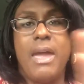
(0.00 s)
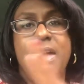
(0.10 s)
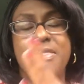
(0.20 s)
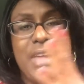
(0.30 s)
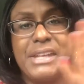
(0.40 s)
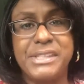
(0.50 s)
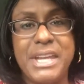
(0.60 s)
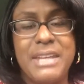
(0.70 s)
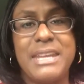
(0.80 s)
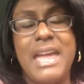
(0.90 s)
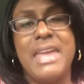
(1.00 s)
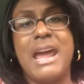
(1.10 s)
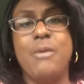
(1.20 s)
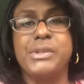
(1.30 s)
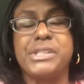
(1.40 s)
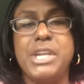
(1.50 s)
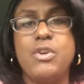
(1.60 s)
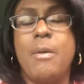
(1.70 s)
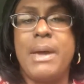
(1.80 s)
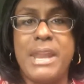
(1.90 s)
And that's it, and I will see
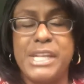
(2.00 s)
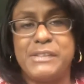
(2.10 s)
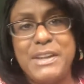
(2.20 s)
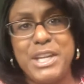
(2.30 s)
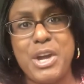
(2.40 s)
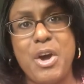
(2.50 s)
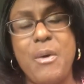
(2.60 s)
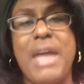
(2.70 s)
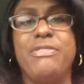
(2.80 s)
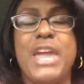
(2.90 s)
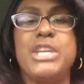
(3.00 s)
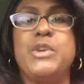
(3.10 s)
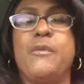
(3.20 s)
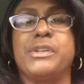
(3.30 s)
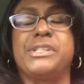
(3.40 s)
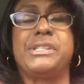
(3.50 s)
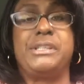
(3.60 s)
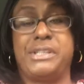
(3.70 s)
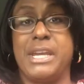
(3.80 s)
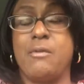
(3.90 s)
you on my next video, and thank you for
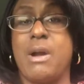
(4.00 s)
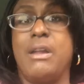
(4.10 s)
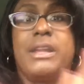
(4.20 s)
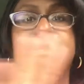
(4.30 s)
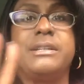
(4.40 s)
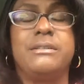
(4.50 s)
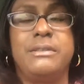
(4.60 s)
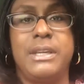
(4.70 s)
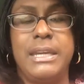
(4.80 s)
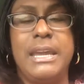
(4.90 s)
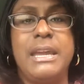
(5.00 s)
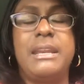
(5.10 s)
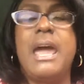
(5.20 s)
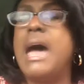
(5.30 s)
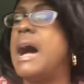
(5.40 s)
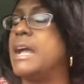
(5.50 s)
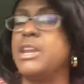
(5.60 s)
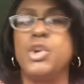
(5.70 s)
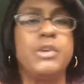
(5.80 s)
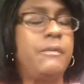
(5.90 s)
sticking around until the end. I
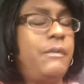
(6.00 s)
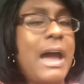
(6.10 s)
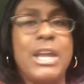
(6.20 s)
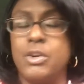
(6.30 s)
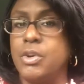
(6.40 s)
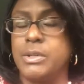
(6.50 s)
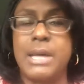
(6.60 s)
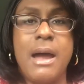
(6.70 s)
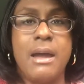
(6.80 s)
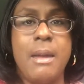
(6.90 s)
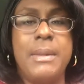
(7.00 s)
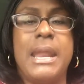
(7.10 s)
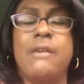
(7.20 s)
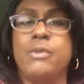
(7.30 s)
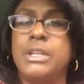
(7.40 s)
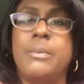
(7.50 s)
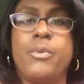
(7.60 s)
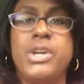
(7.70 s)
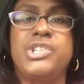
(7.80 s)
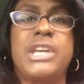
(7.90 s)
know you value your time, and I really
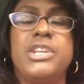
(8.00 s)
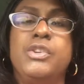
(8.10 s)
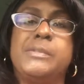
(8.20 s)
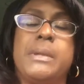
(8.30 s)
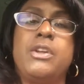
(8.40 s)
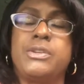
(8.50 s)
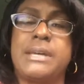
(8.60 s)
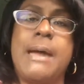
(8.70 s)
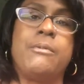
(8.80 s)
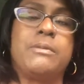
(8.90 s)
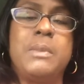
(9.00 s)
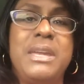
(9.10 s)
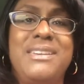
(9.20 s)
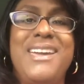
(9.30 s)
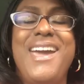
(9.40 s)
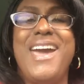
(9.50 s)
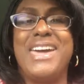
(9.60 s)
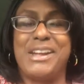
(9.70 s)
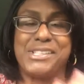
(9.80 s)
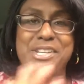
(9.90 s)
appreciate you spending your time with me,
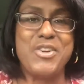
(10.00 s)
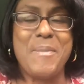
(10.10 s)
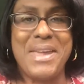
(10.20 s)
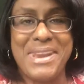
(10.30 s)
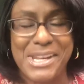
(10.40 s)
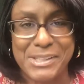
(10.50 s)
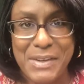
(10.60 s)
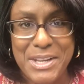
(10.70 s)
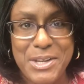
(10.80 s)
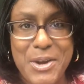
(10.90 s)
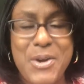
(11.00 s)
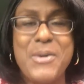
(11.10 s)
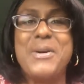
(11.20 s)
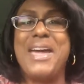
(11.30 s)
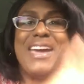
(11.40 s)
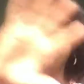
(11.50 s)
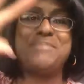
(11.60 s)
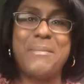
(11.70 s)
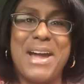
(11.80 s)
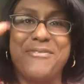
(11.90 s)
and I'll see you on my next video, and
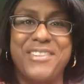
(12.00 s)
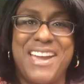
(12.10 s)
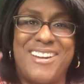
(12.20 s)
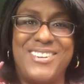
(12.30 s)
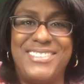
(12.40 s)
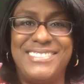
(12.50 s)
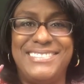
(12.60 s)
bye-bye for now.